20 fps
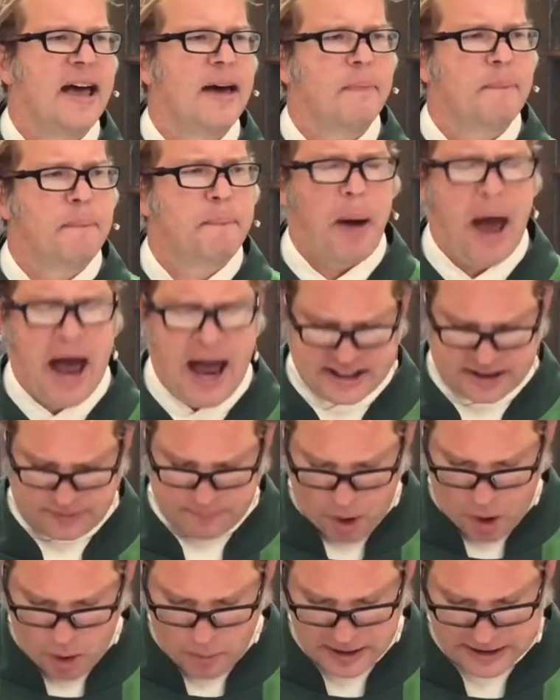past
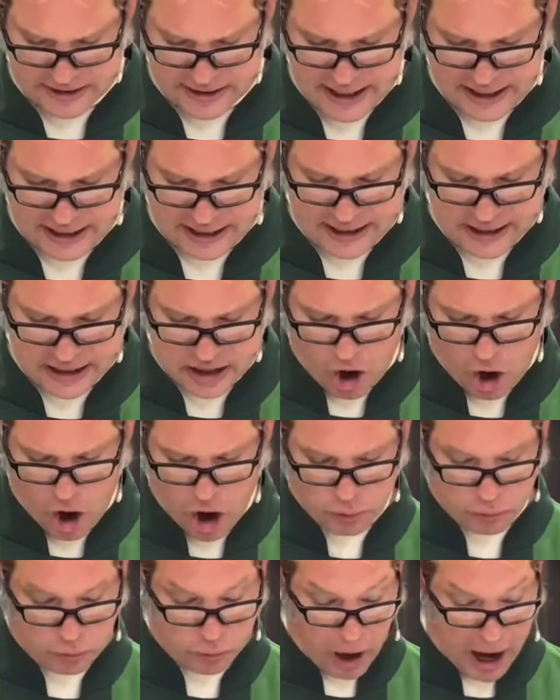moments. It
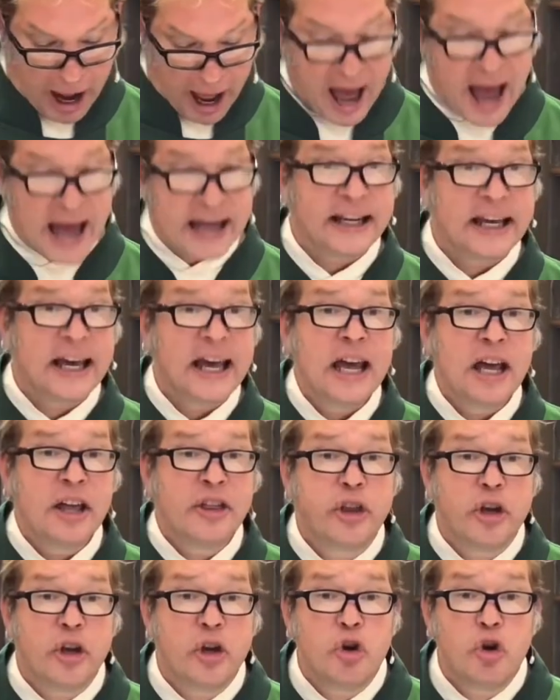cannot ride
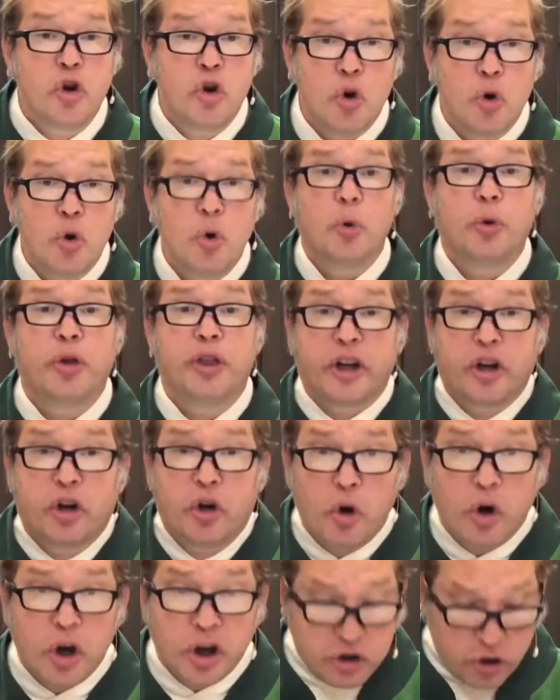the new, the
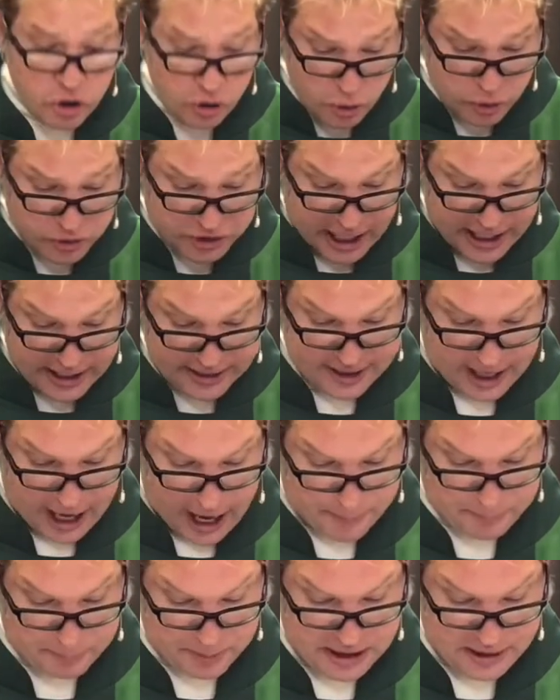good news that is
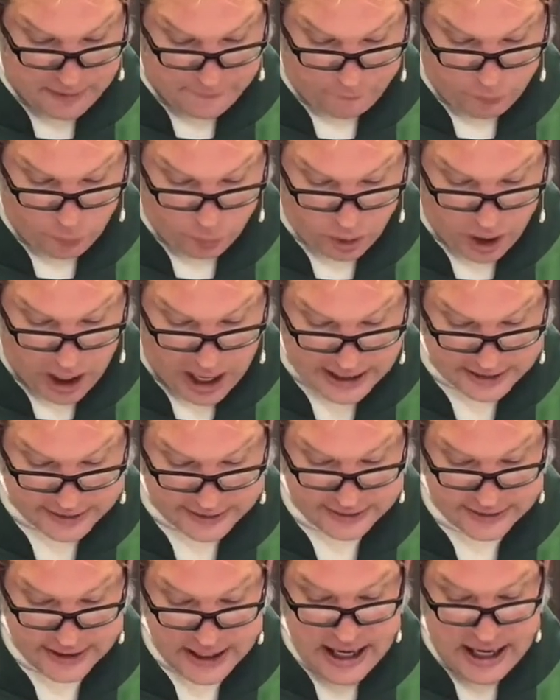happening for us
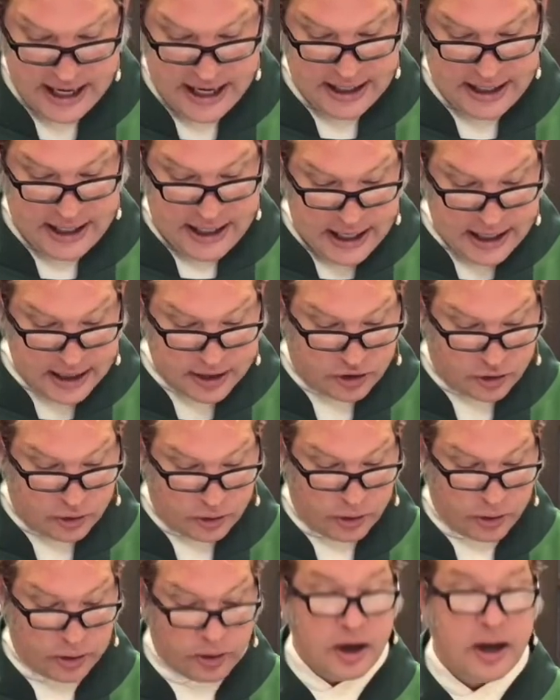and
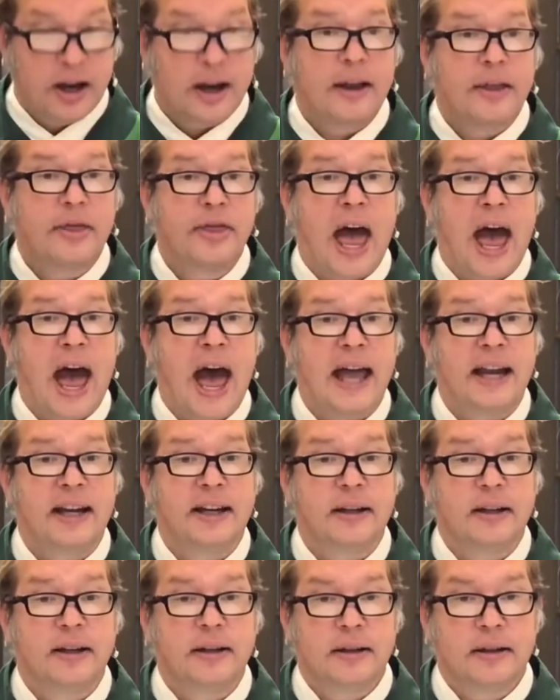enter that
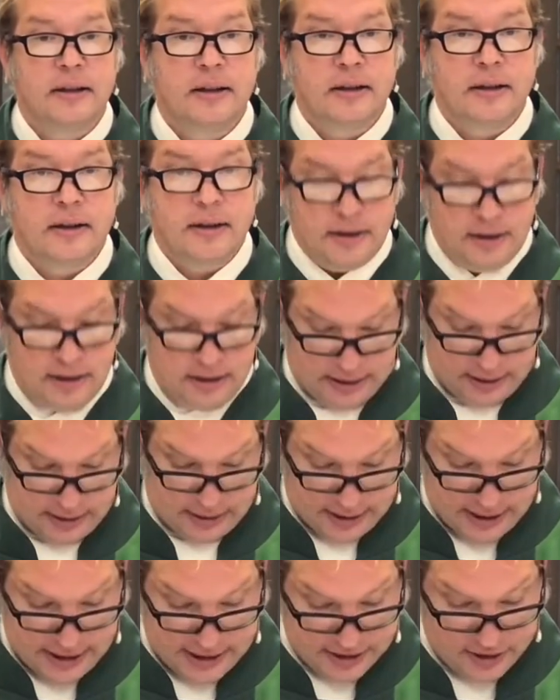
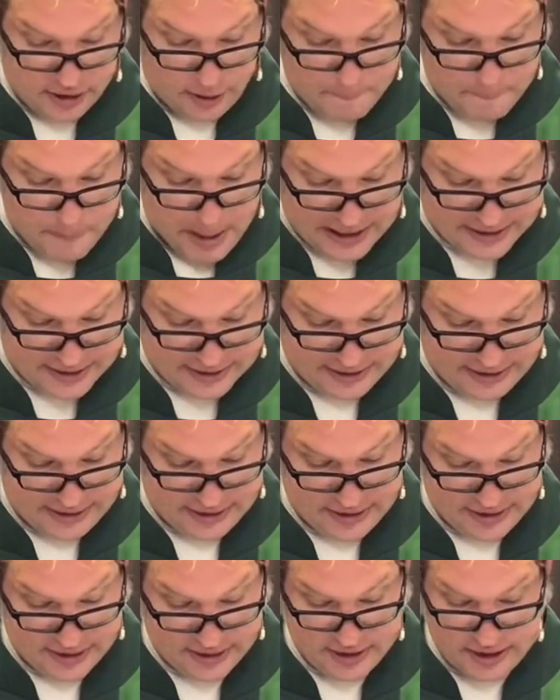kingdom
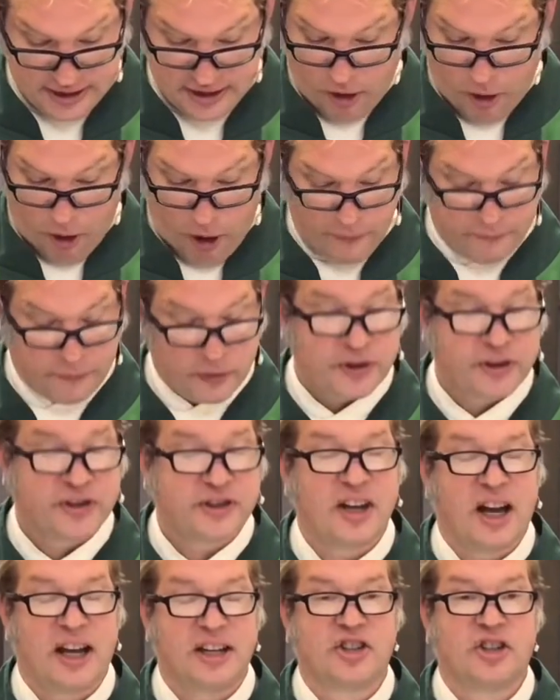message that offers
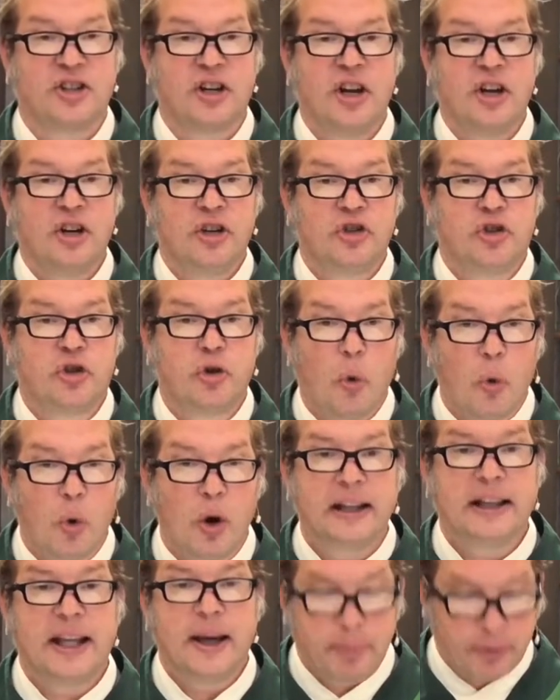such joy,
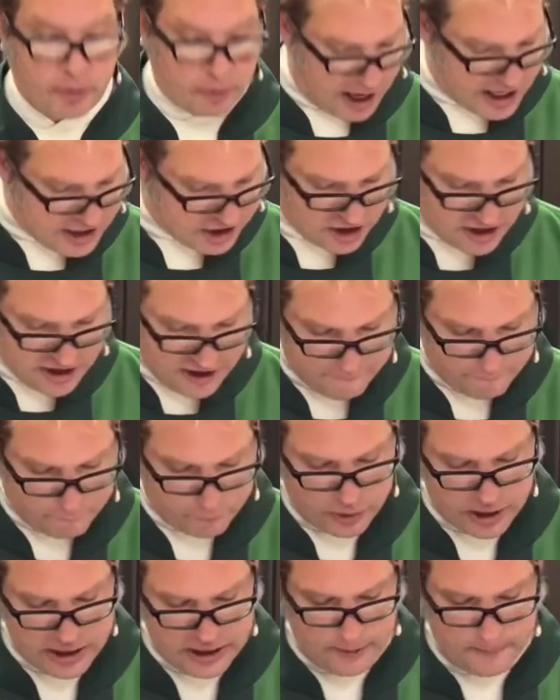liberation, and
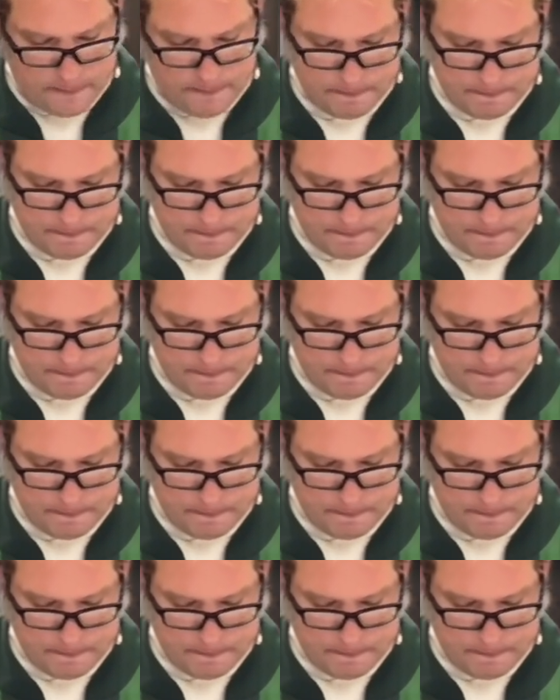freedom.